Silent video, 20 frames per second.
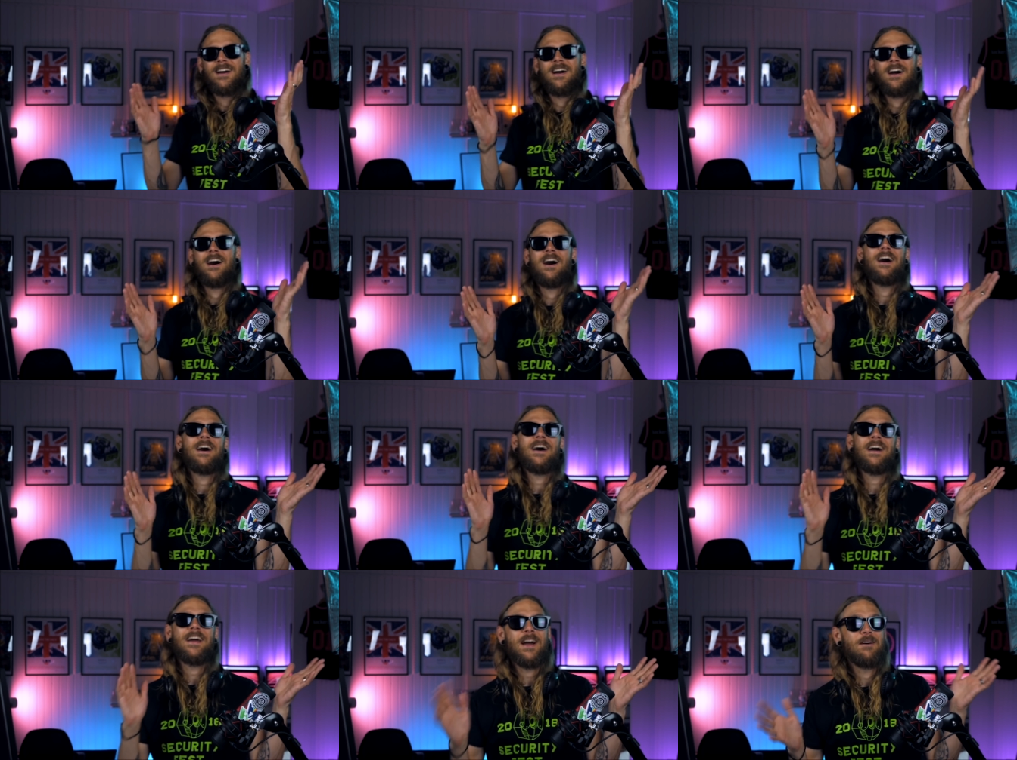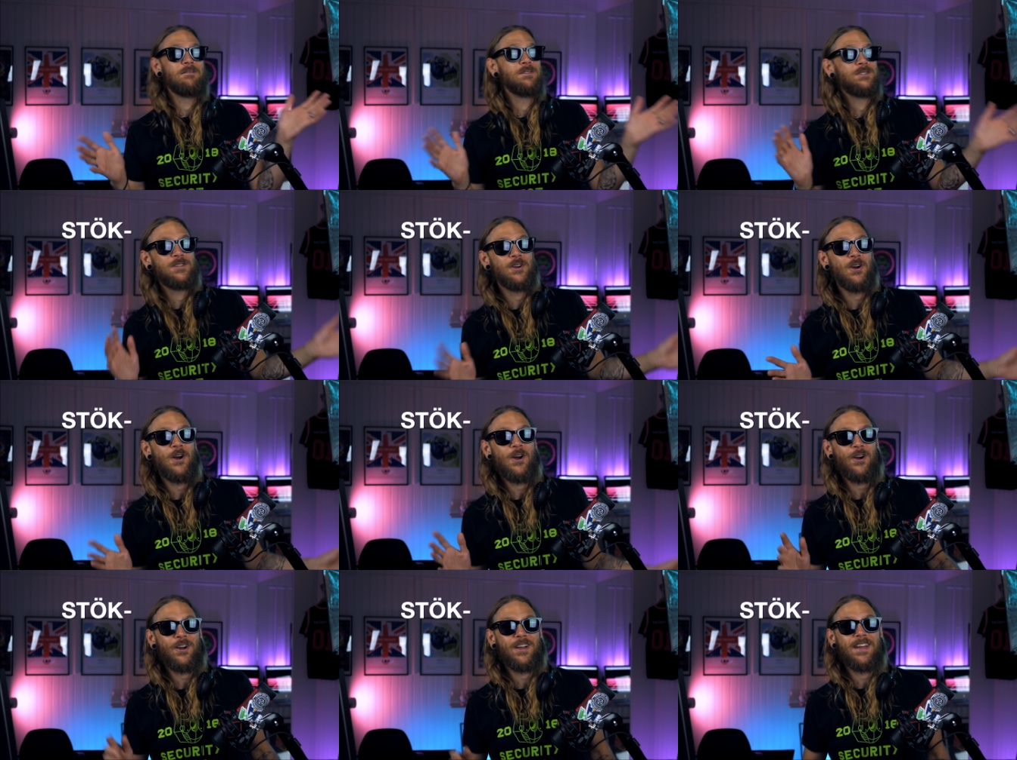Hi, I'm
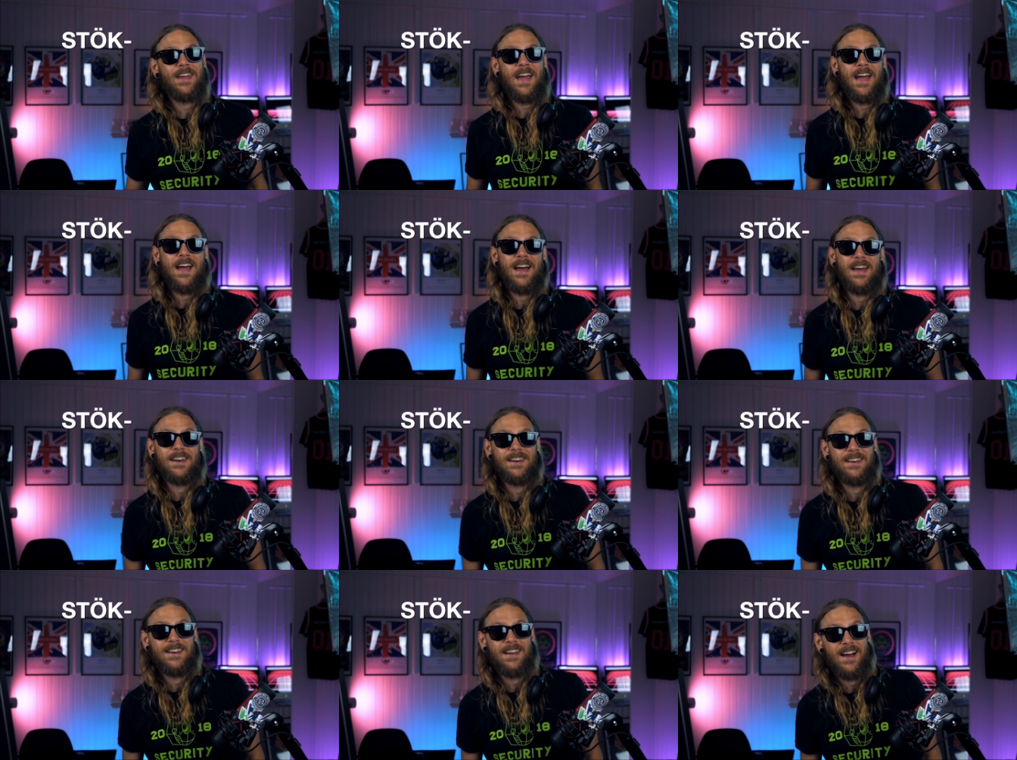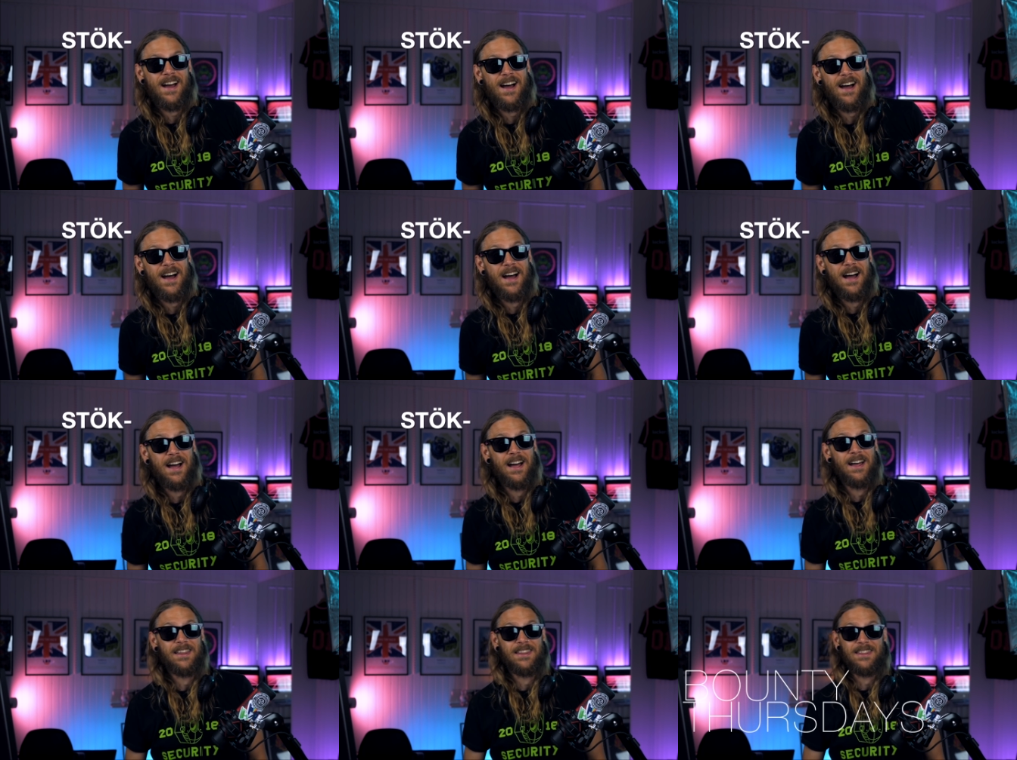STÖK, and
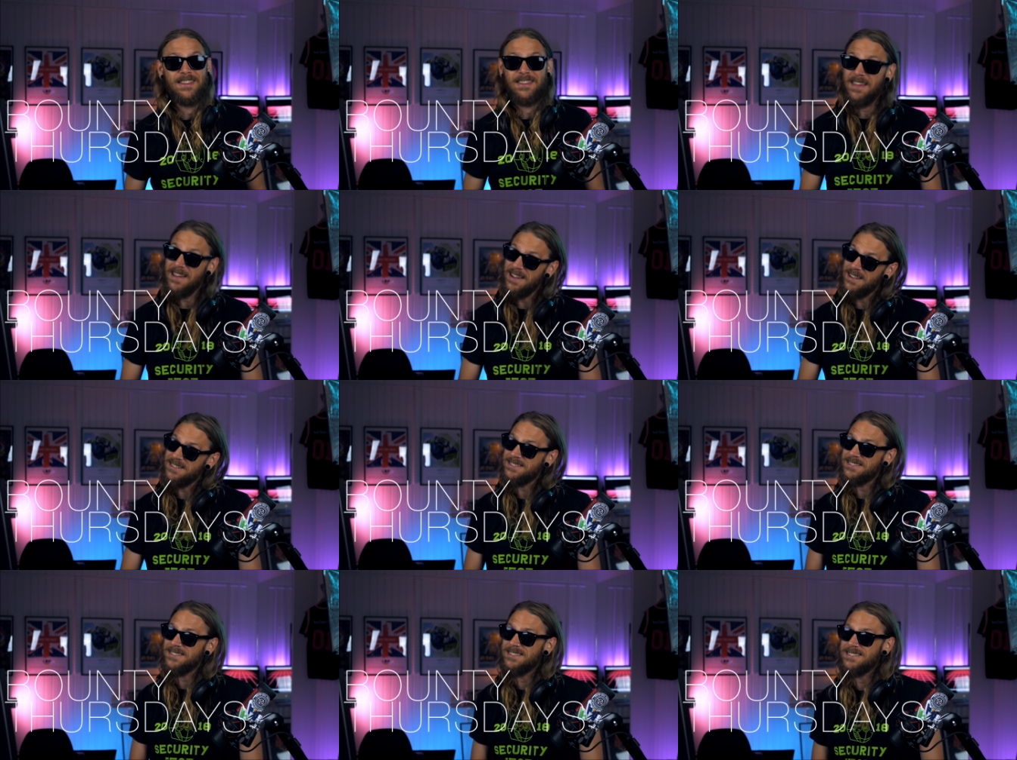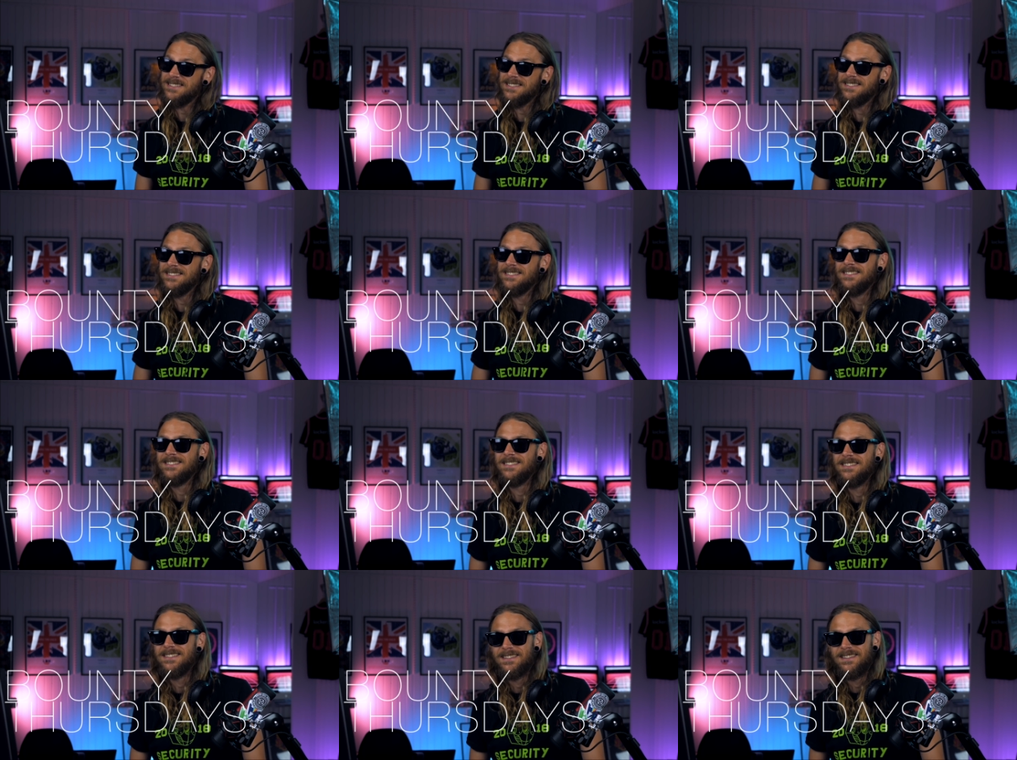uh, this
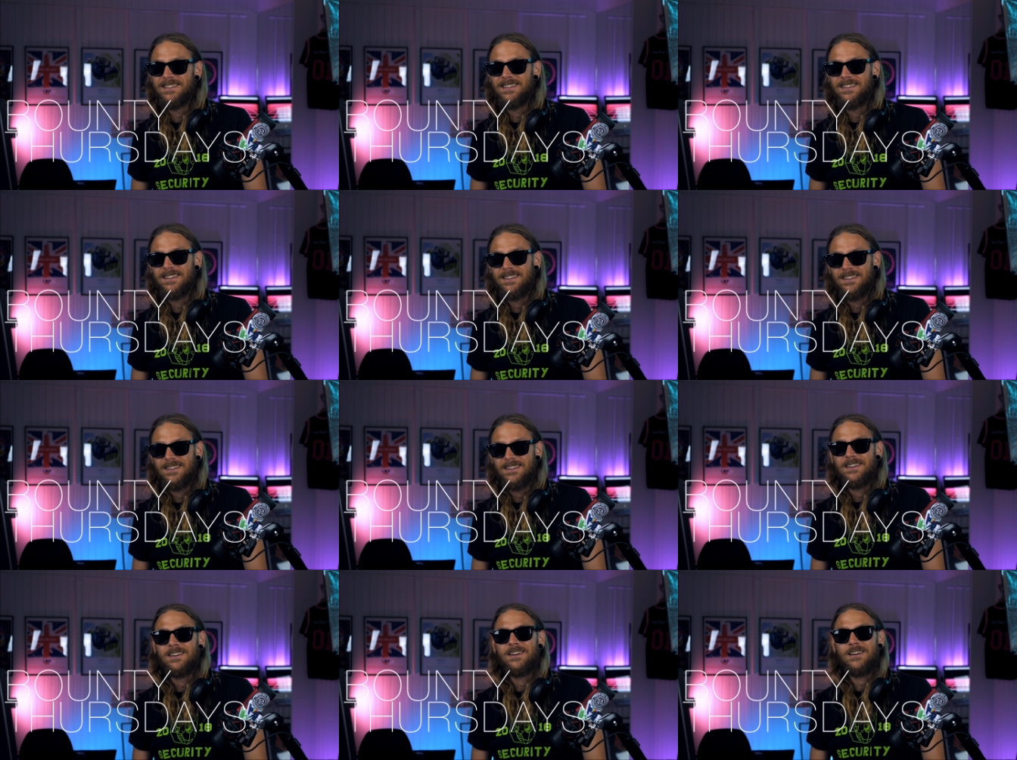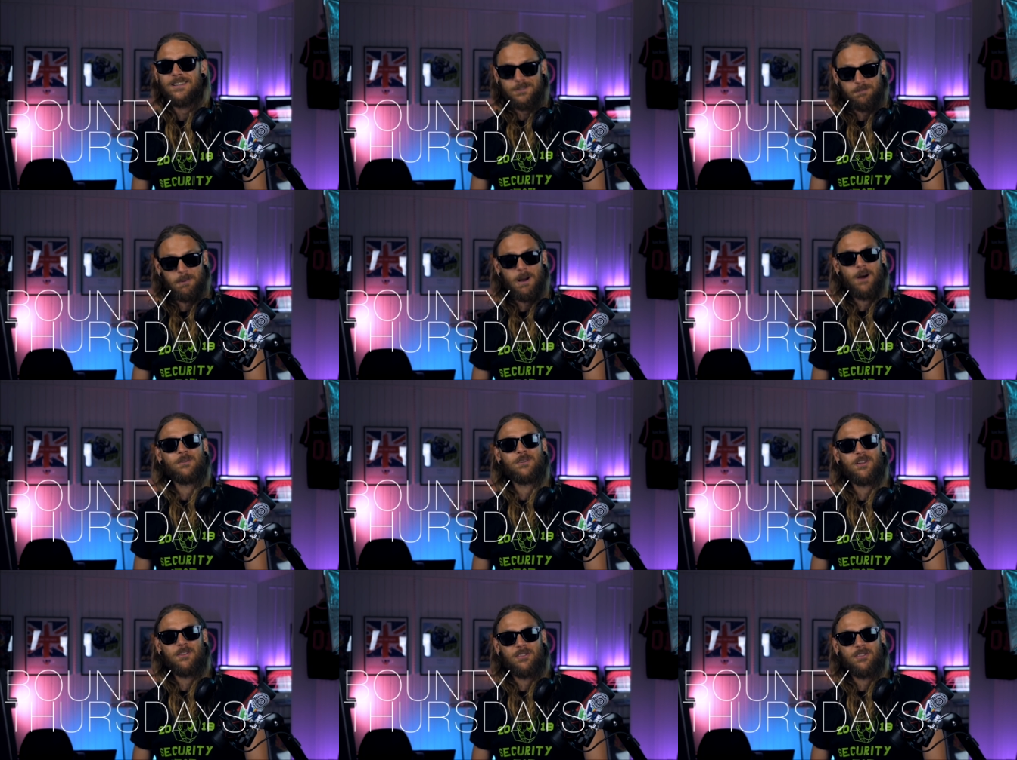is Bounty